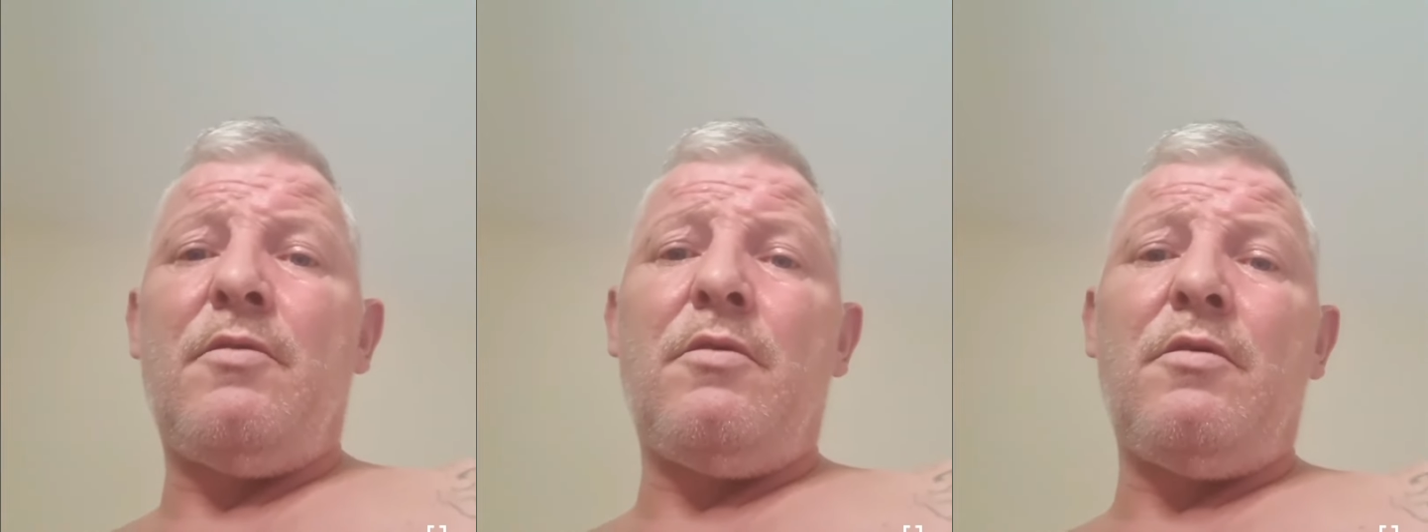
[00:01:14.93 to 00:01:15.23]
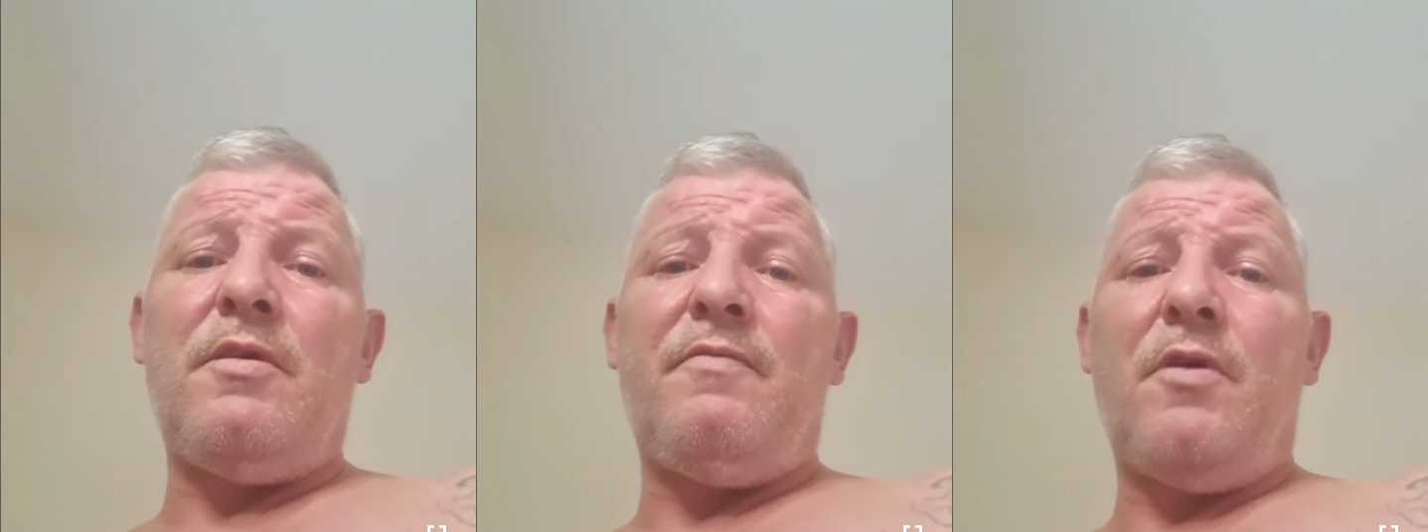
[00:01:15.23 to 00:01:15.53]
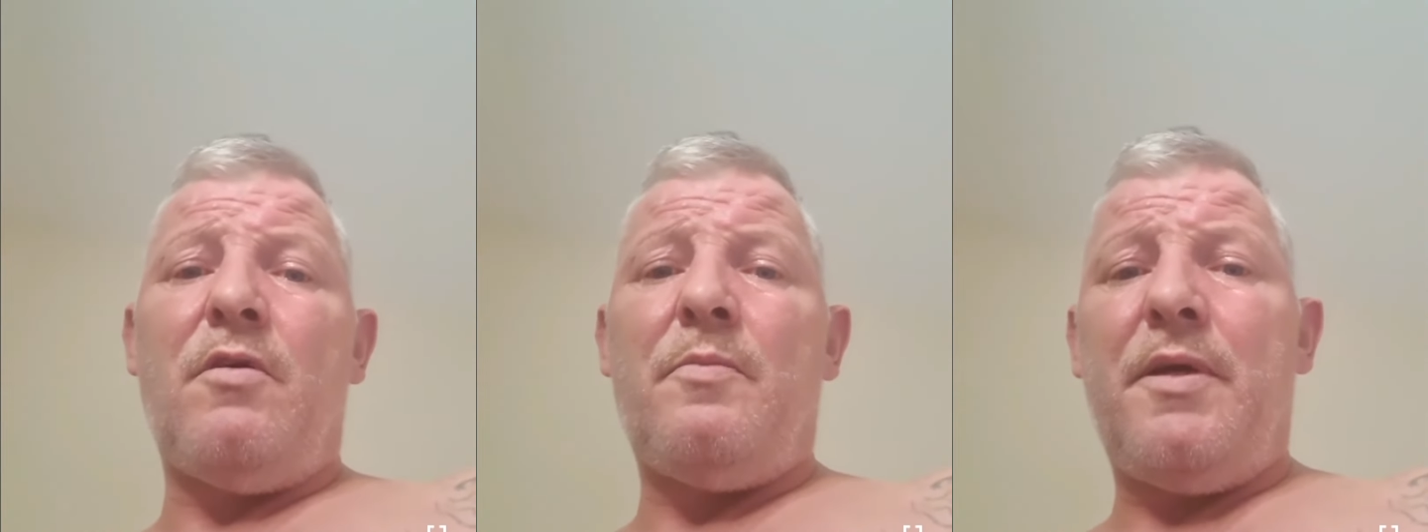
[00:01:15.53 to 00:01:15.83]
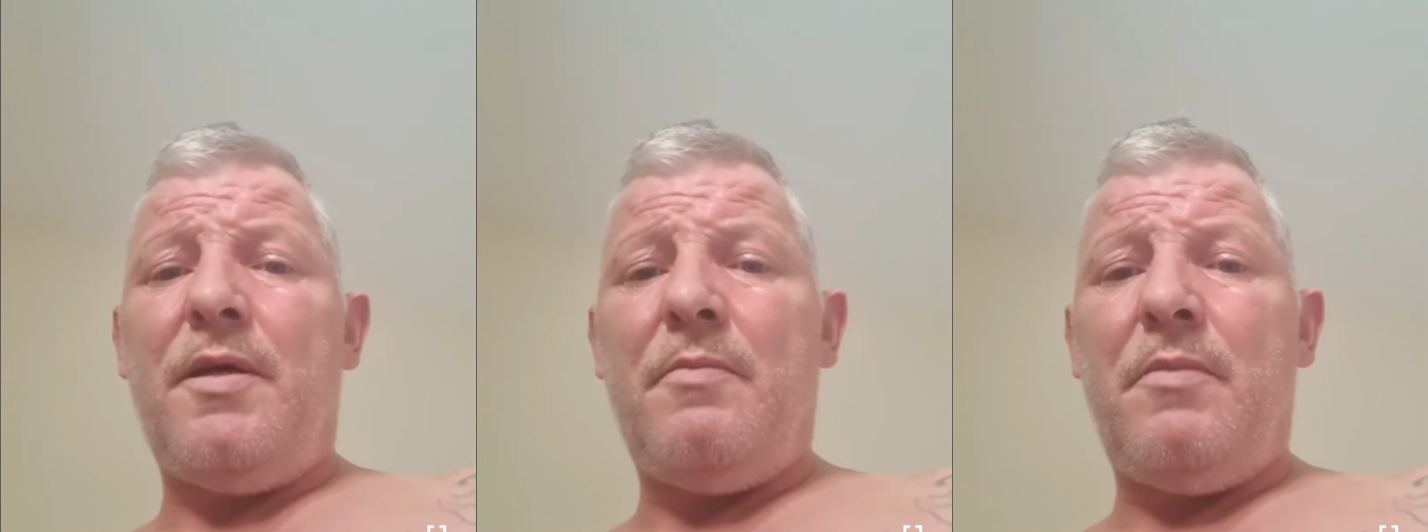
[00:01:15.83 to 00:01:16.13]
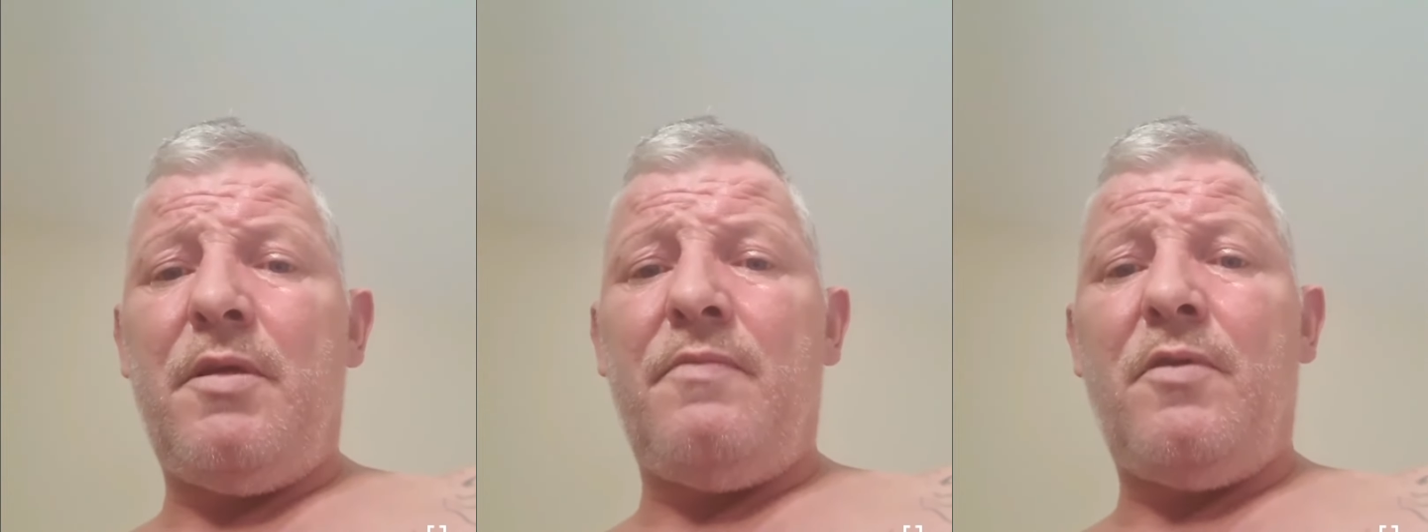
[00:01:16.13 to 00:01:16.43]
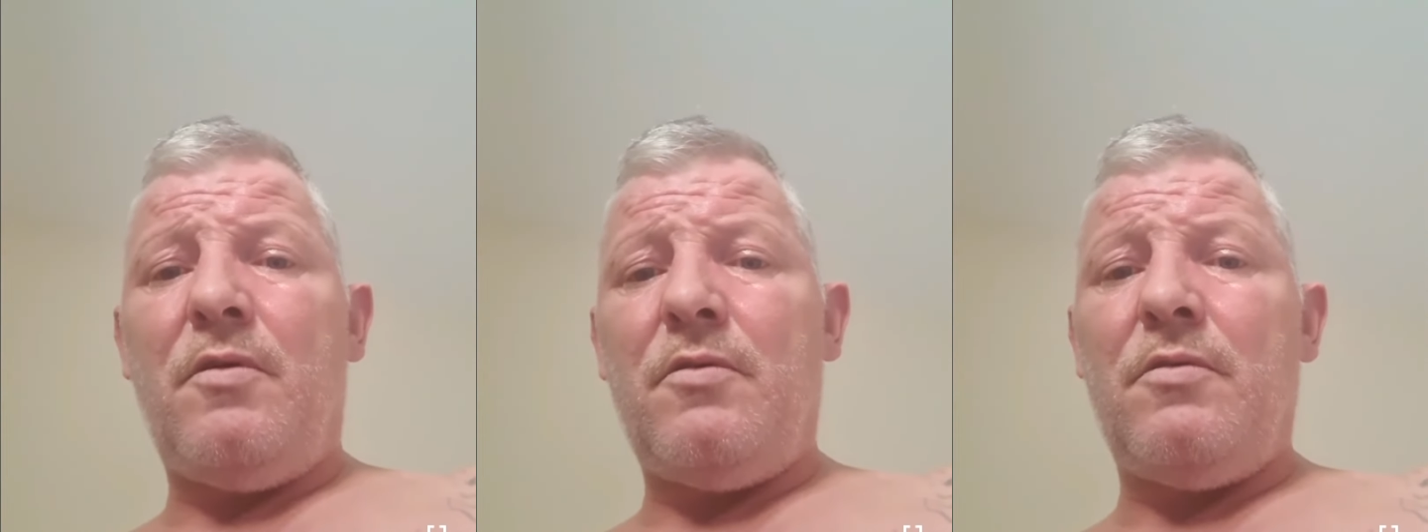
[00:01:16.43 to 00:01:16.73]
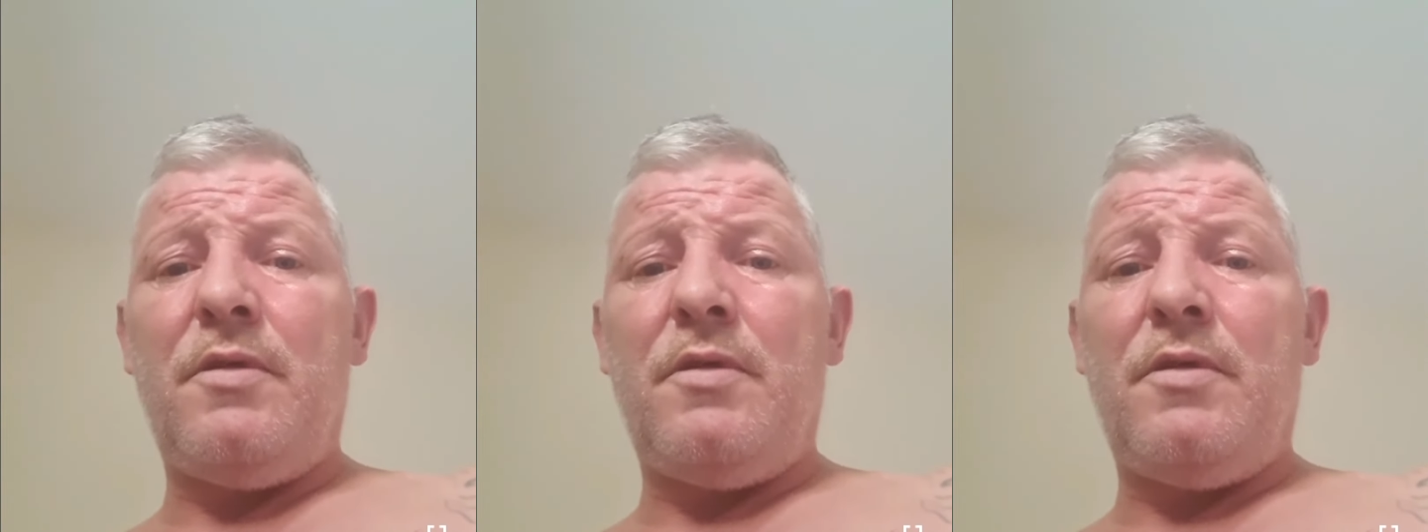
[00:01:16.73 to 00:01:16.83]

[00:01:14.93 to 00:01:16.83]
oh, they've not paid me, they've not done